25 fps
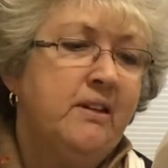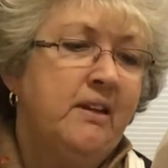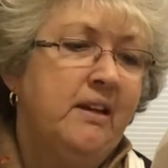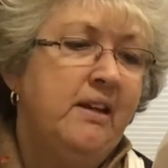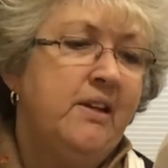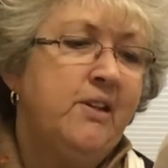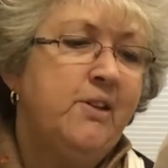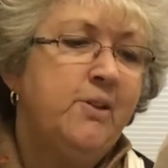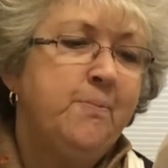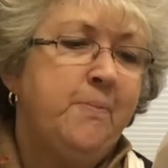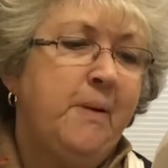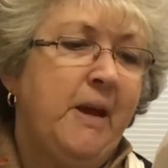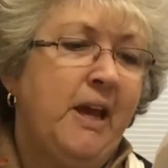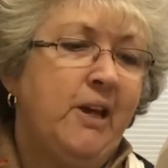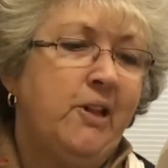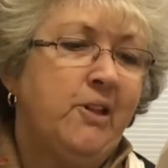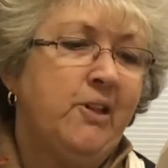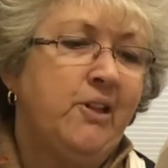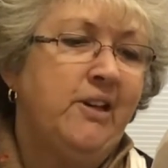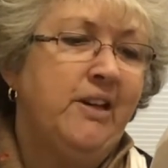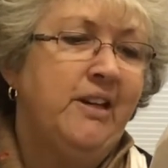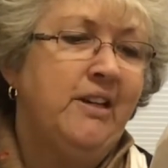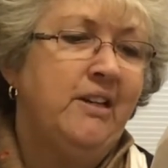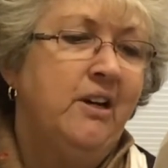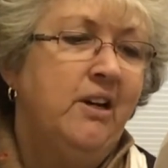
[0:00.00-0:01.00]
his
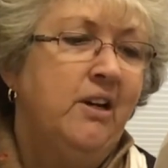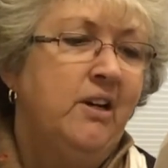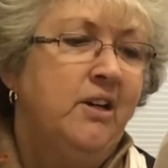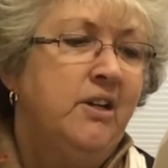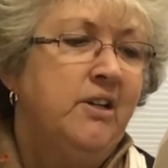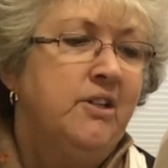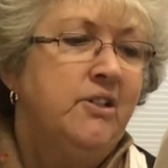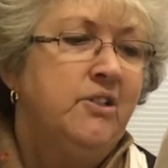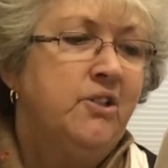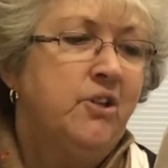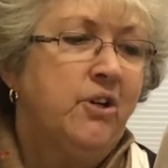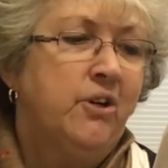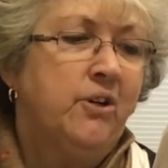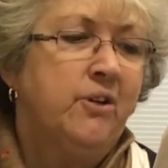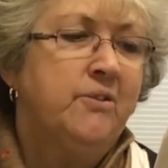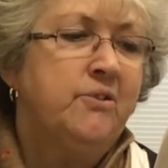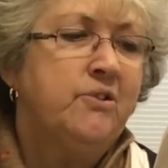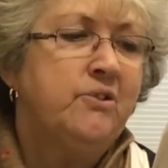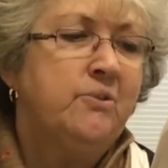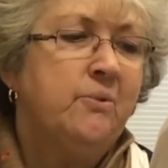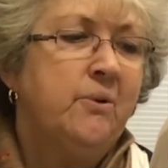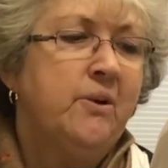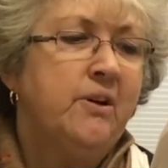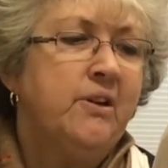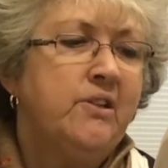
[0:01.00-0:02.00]
pacing, turned
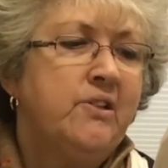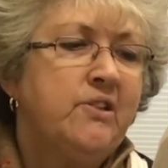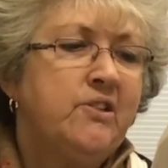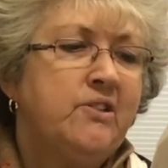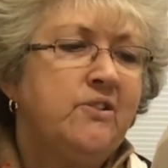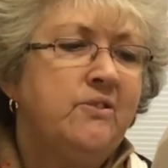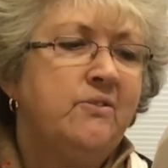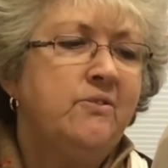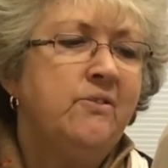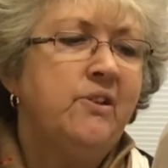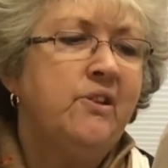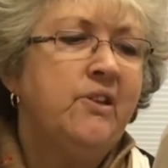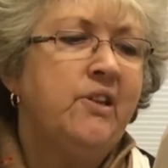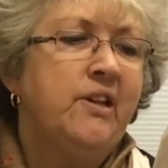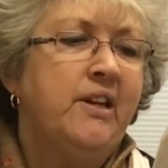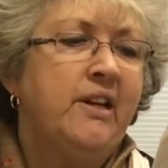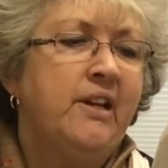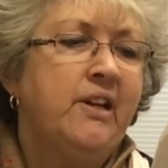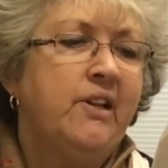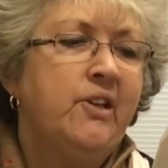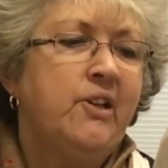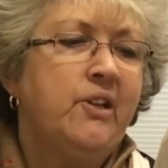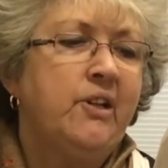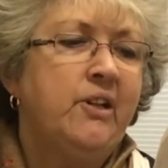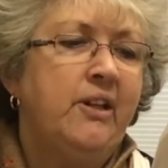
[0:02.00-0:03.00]
toward his students, and
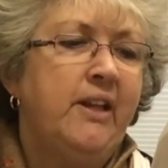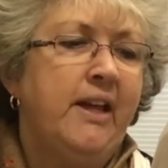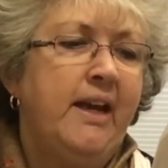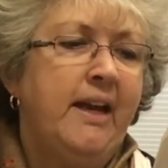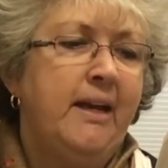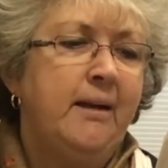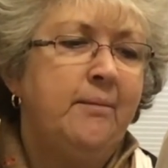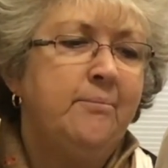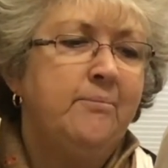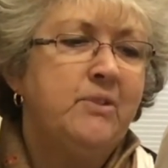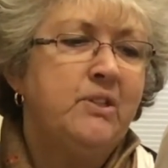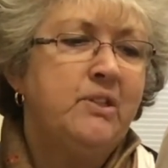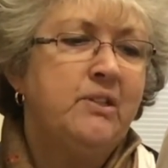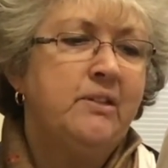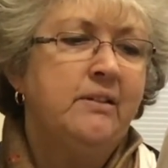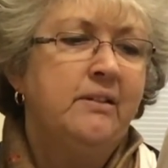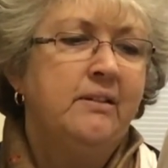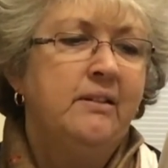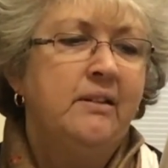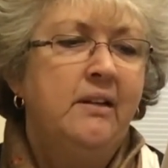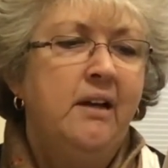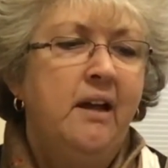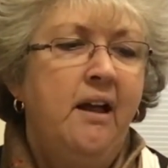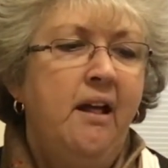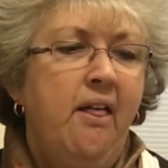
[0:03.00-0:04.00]
exclaimed,
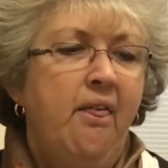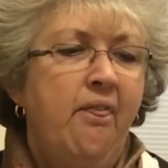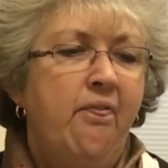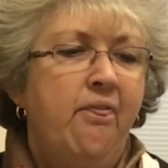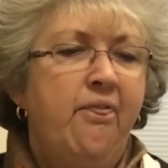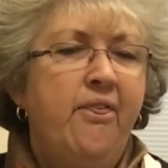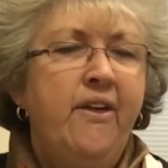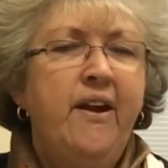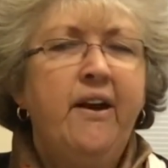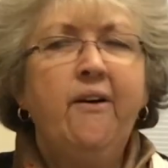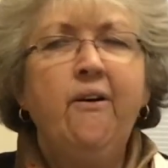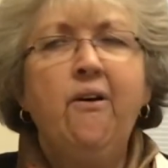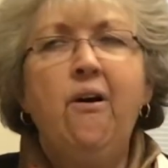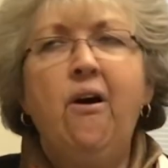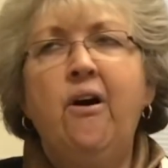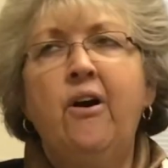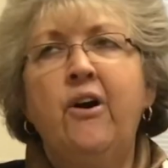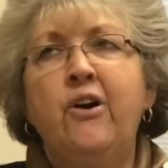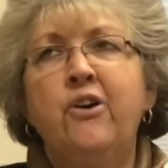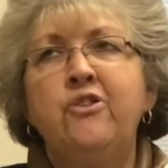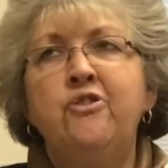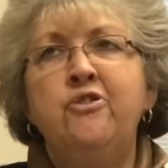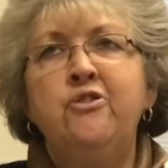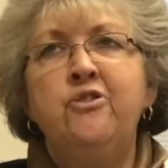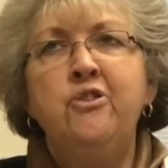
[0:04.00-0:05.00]
There
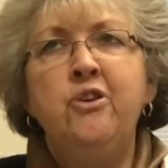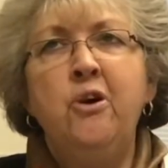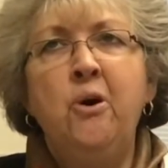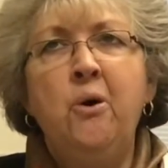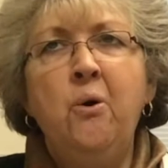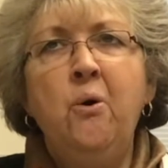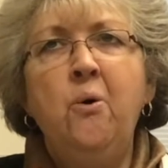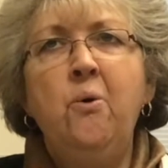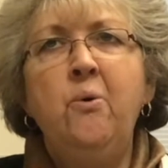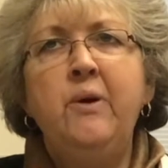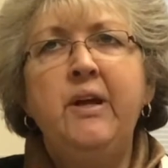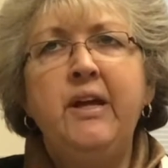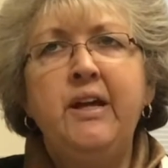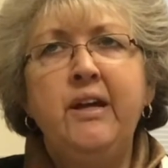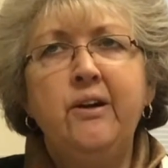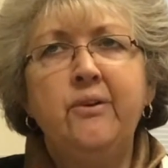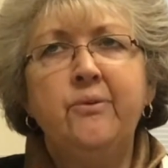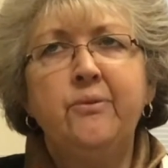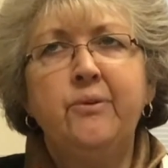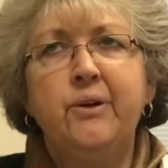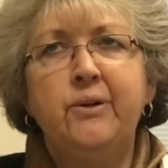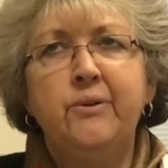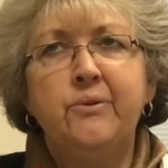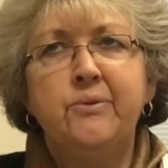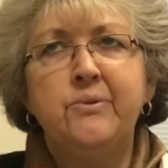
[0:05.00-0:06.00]
are no
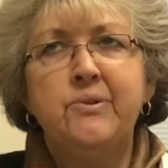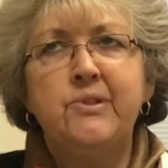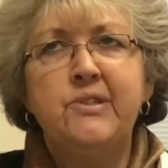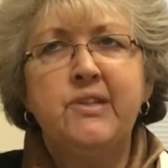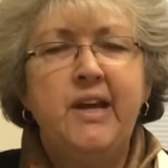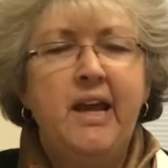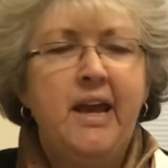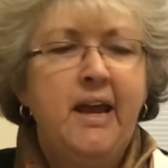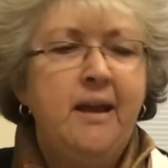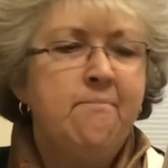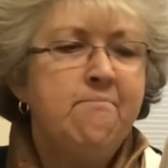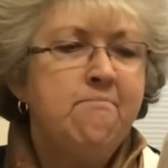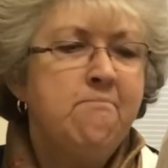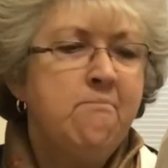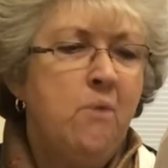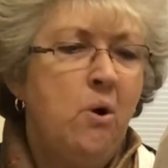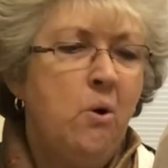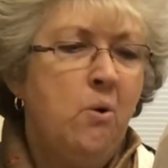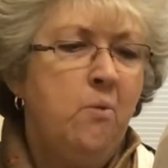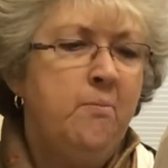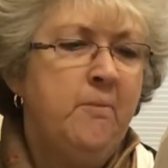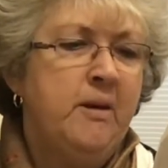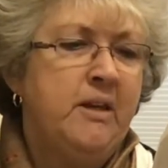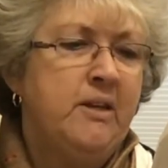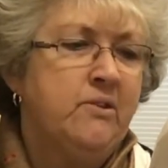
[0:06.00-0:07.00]
heroes a
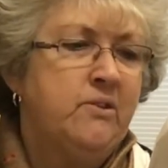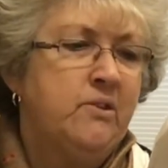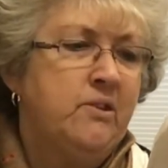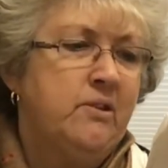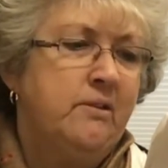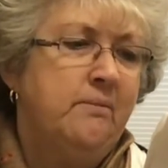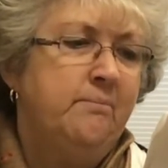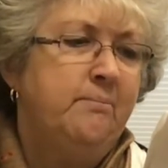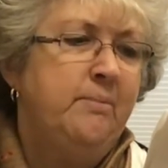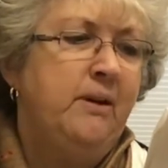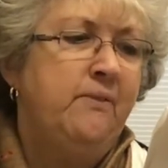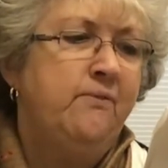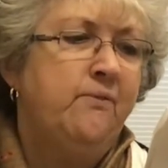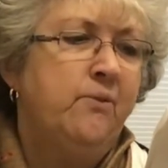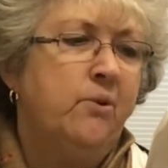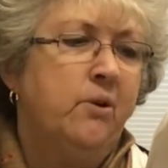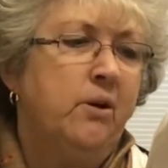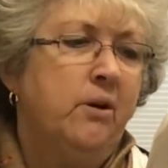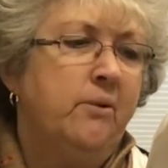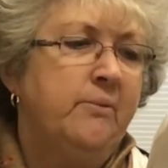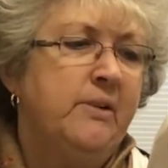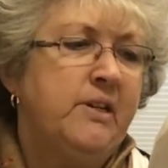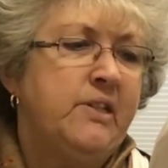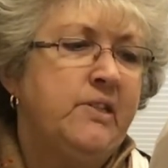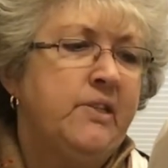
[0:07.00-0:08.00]
moment
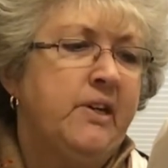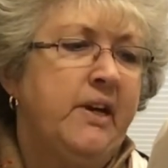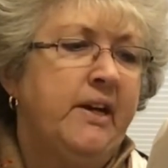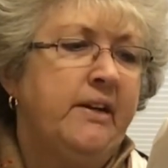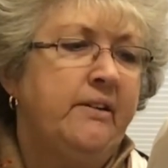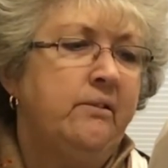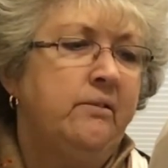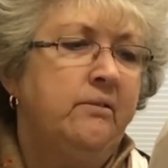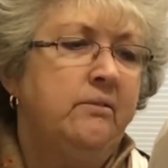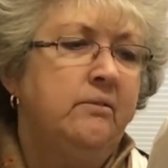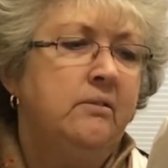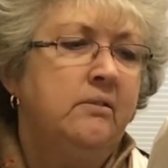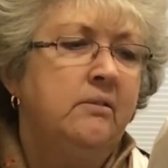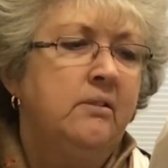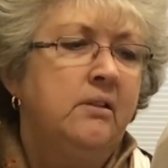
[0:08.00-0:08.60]
before a recital.